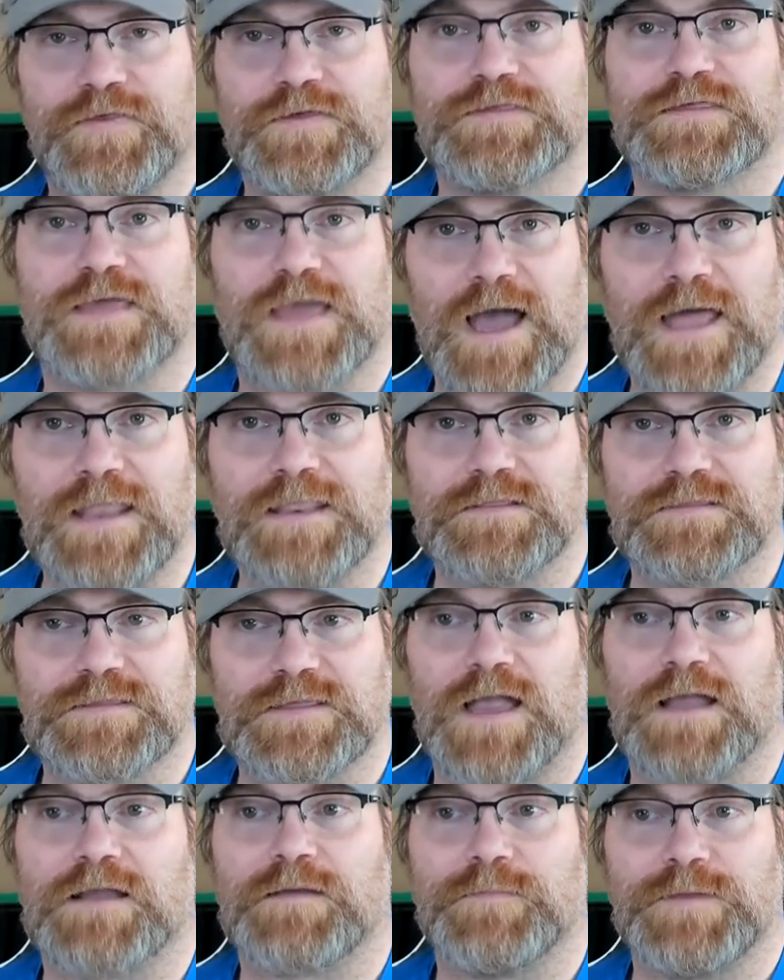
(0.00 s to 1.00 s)
this guidance
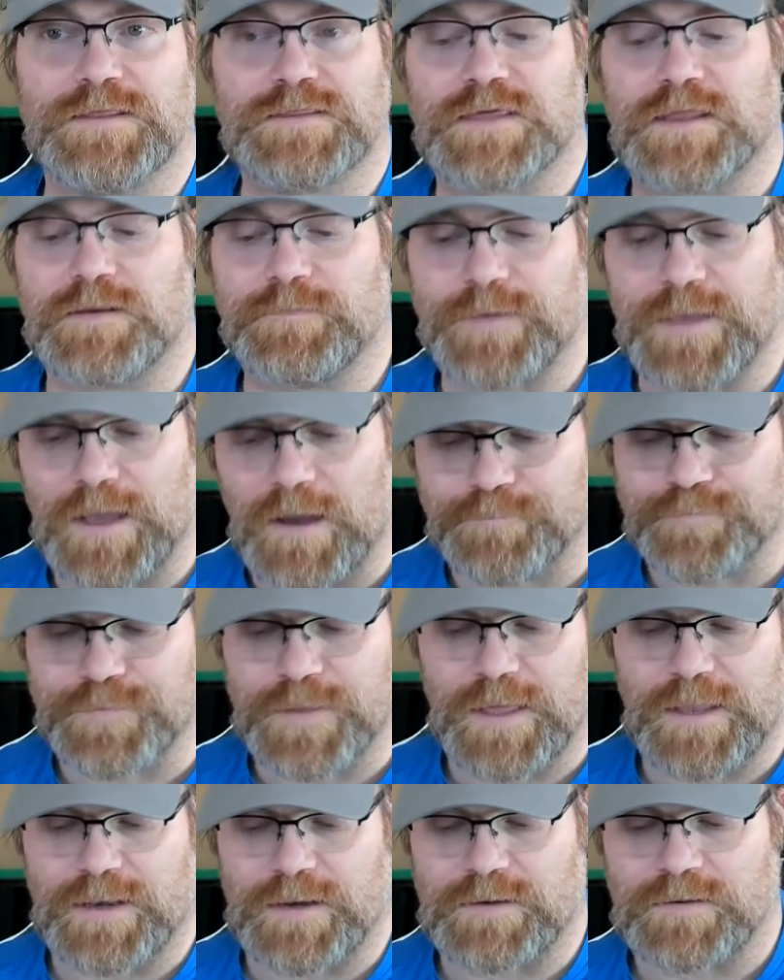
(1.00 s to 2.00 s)
document is going to be
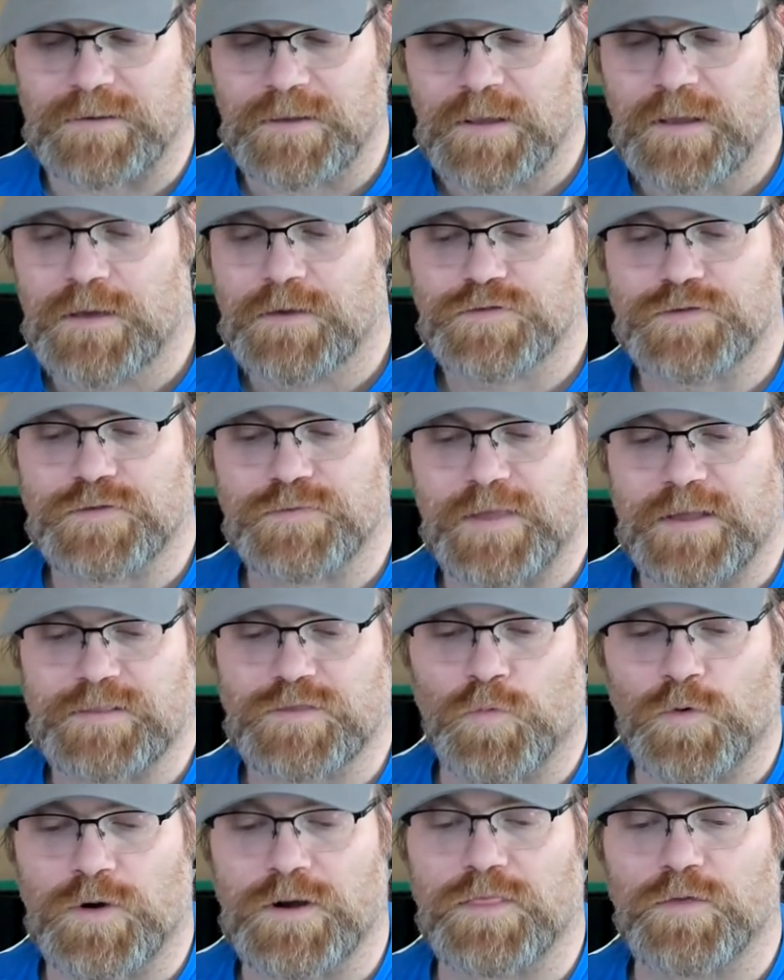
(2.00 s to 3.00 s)
updated. So
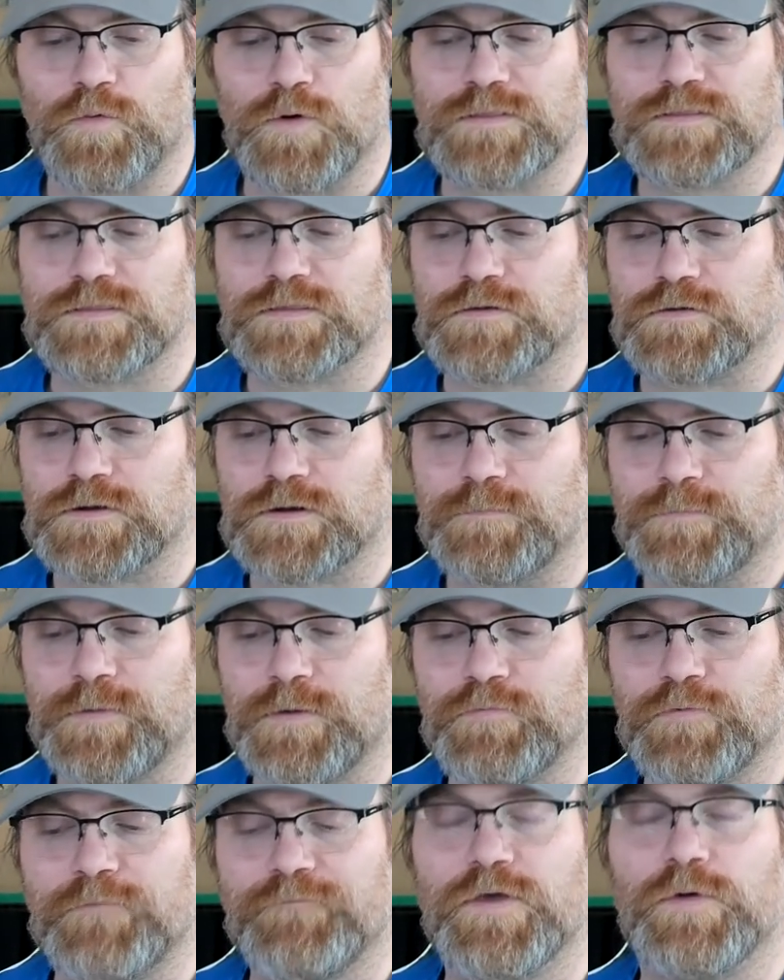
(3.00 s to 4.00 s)
that's one of the ones that are going to be
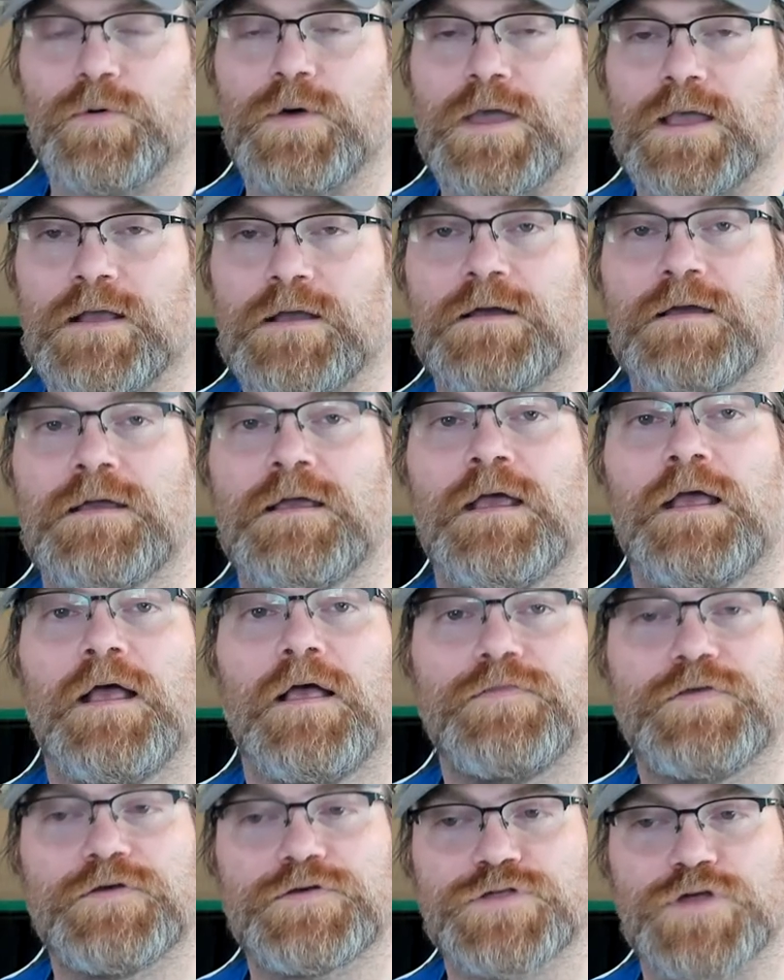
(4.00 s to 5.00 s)
reviewing.
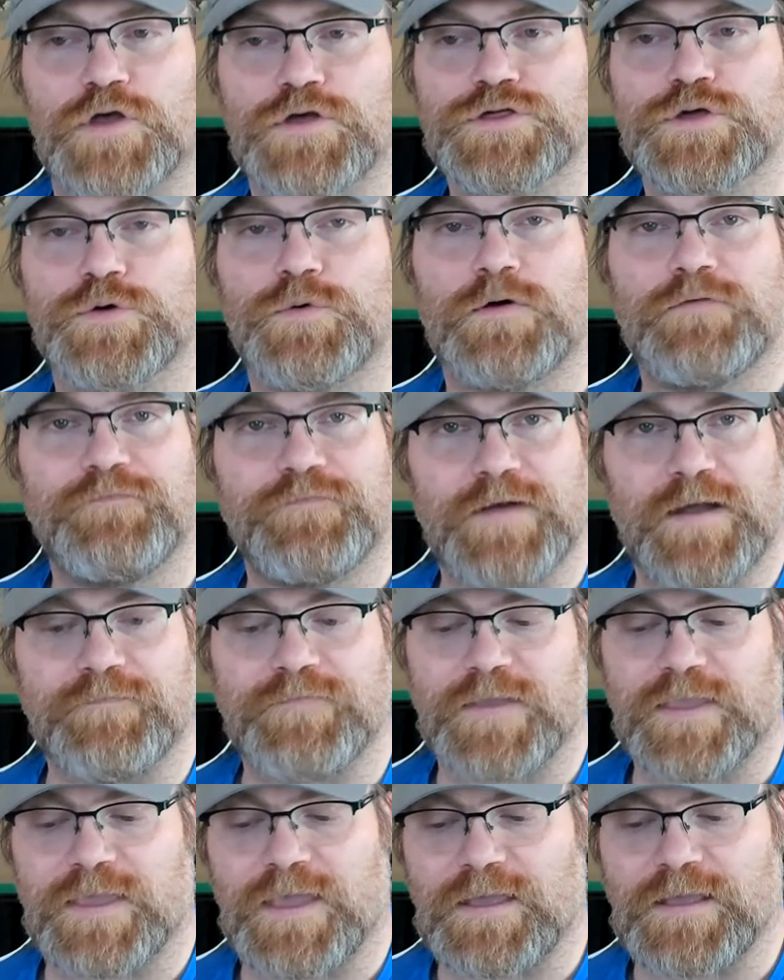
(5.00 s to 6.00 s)
There's also a
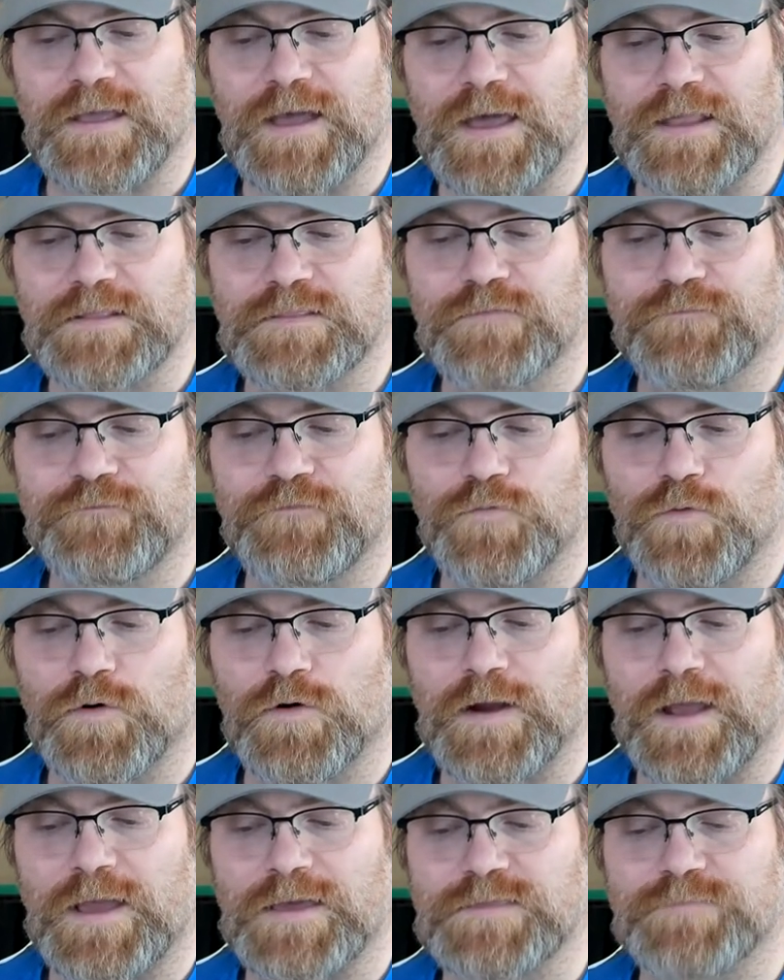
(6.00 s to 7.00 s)
510K guidance
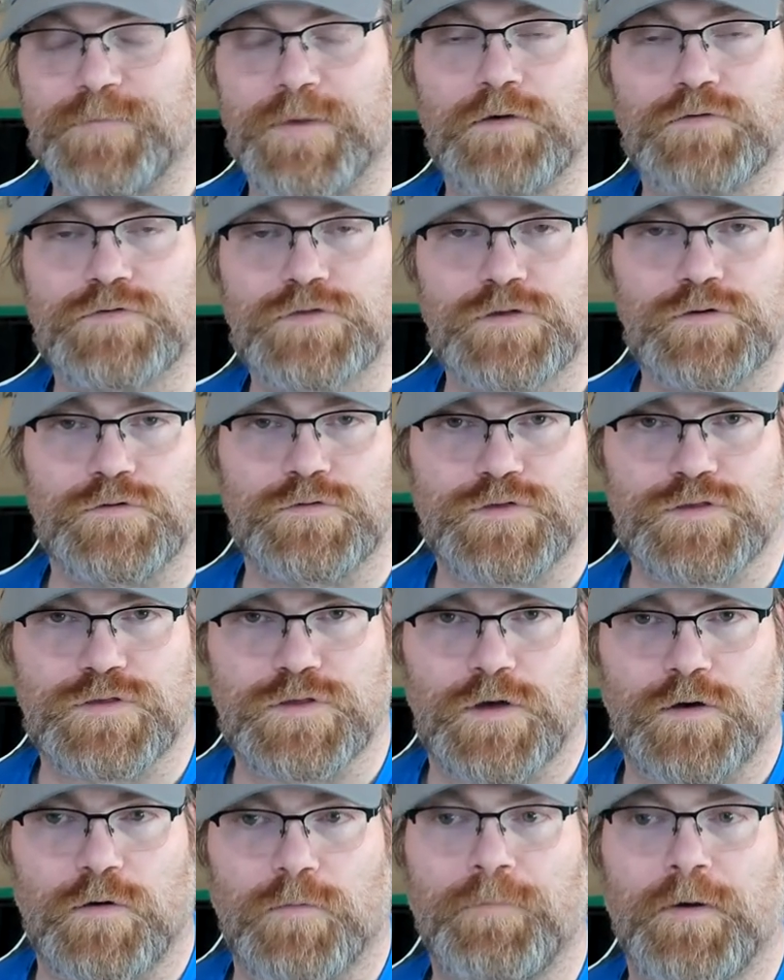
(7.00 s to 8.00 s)
for SpO2,
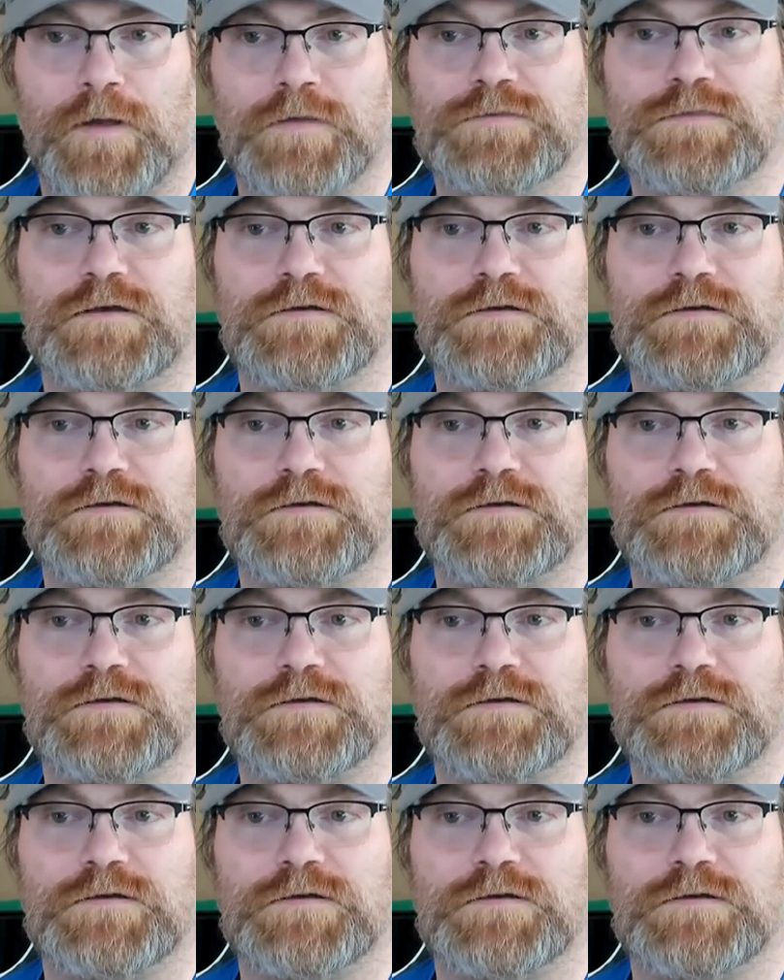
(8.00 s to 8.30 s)
so pulse